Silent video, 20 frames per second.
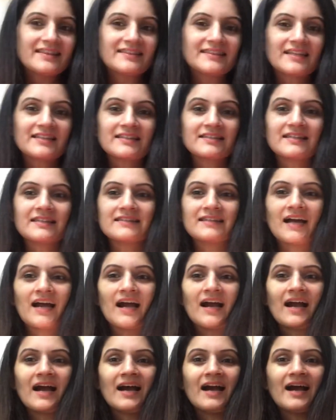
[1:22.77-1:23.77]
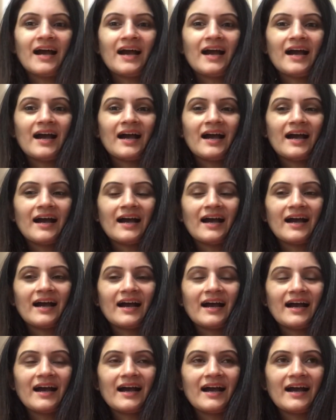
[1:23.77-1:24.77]

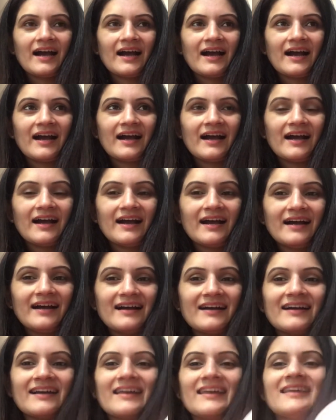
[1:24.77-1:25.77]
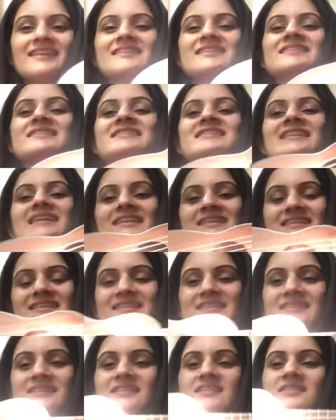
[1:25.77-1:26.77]
Da-da-da-da! It is this
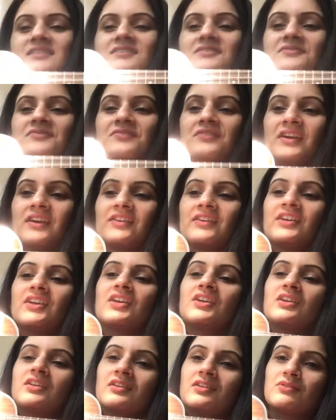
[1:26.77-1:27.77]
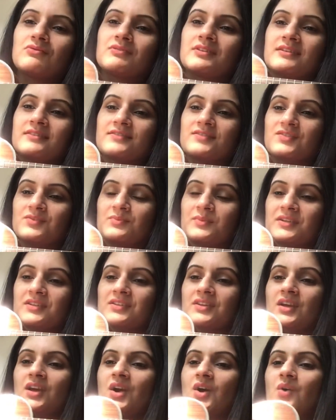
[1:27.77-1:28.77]
very cute instrument,
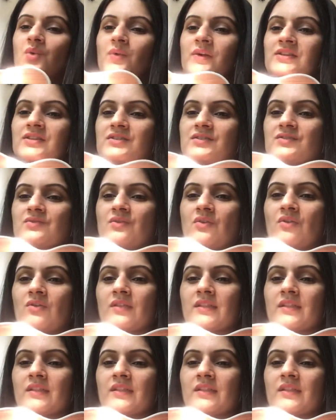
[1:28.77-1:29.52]
which is called